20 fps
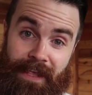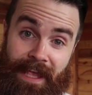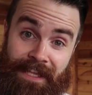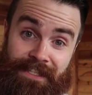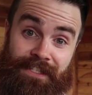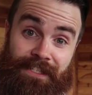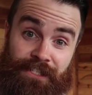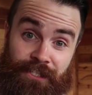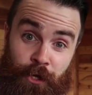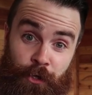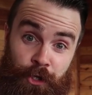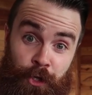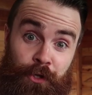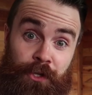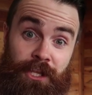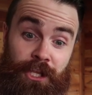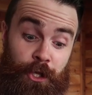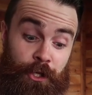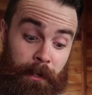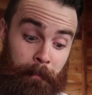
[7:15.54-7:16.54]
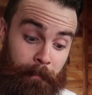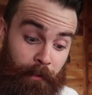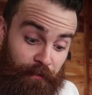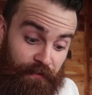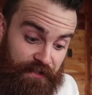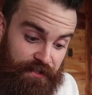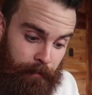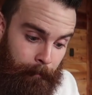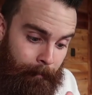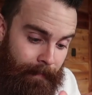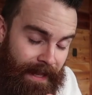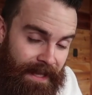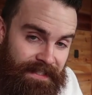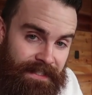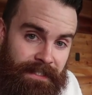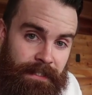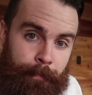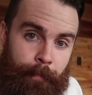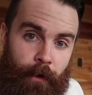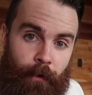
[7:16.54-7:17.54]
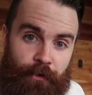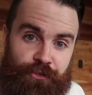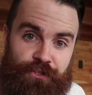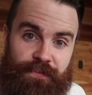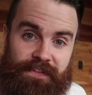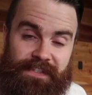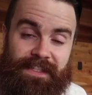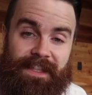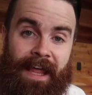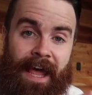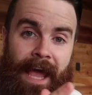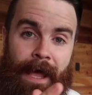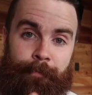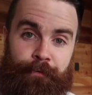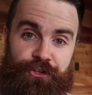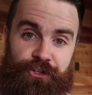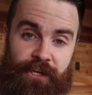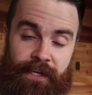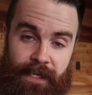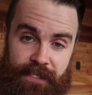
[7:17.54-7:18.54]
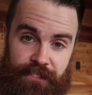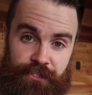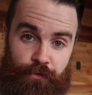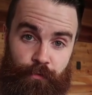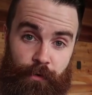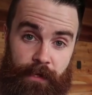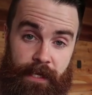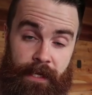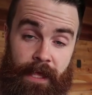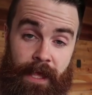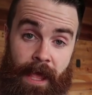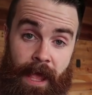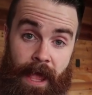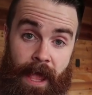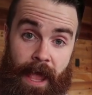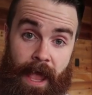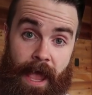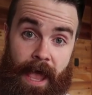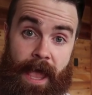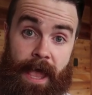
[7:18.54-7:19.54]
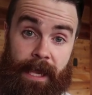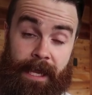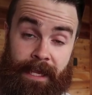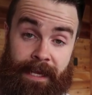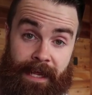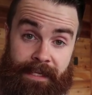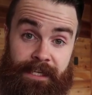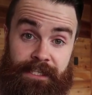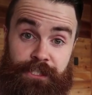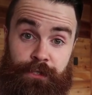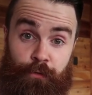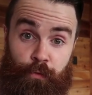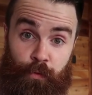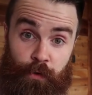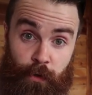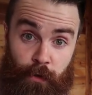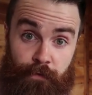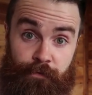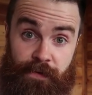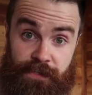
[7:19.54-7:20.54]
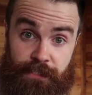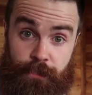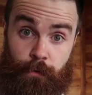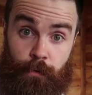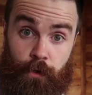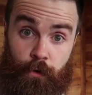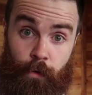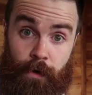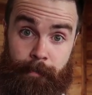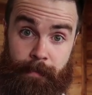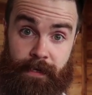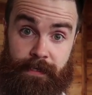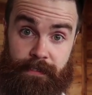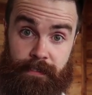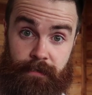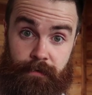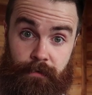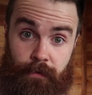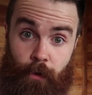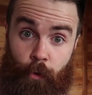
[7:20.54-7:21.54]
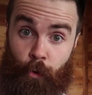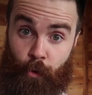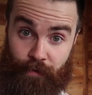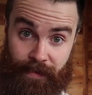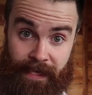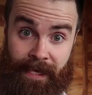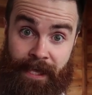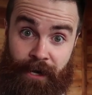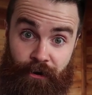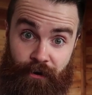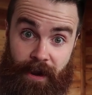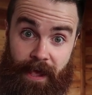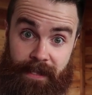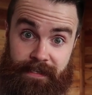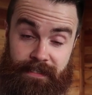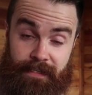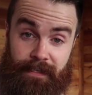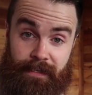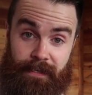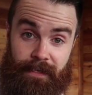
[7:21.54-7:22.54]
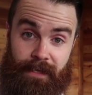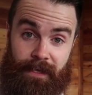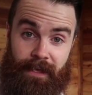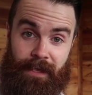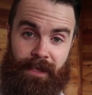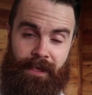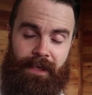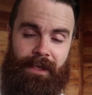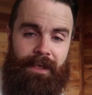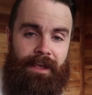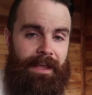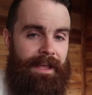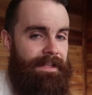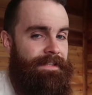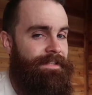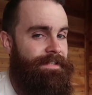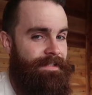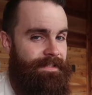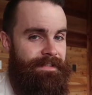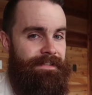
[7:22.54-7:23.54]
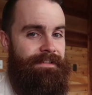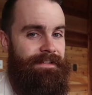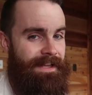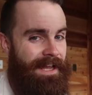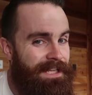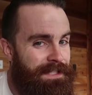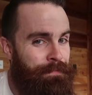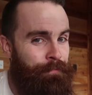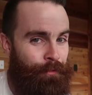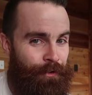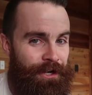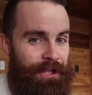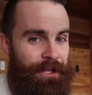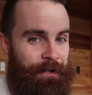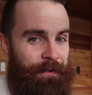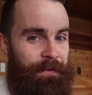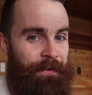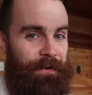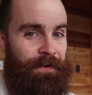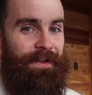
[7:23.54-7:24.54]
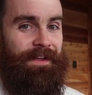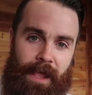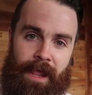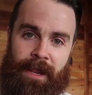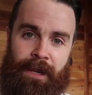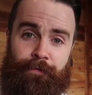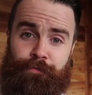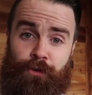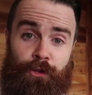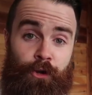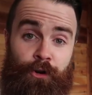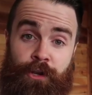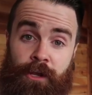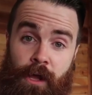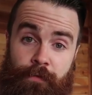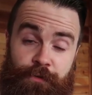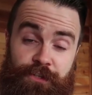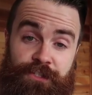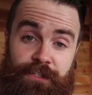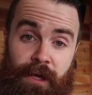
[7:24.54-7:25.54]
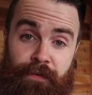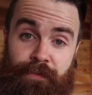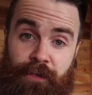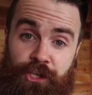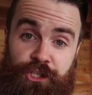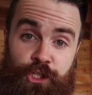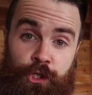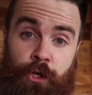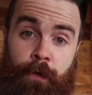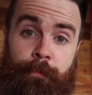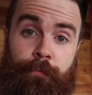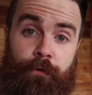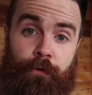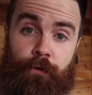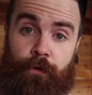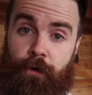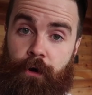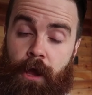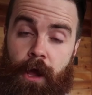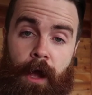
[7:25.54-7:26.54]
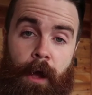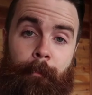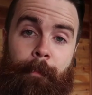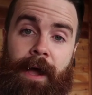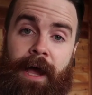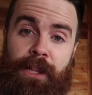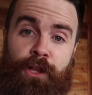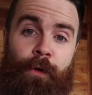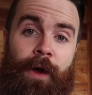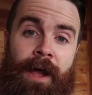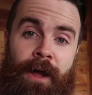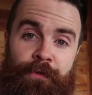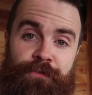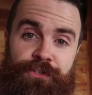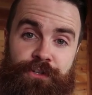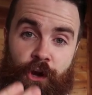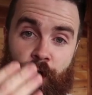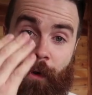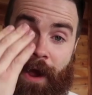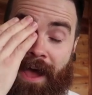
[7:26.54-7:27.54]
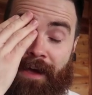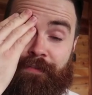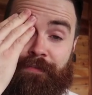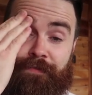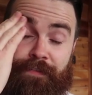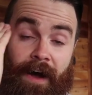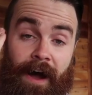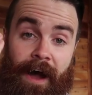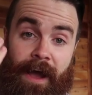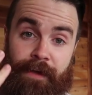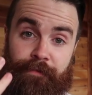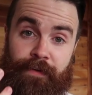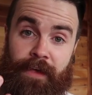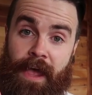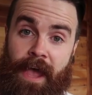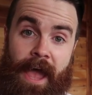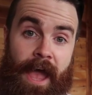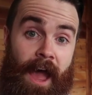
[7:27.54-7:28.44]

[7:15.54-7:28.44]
It's so you can build this amazing topology, this lab in GNS3, connect it to real physical equipment or the internet. It's pretty cool. And if you're learning other stuff like Juniper, Palo Alto, F5,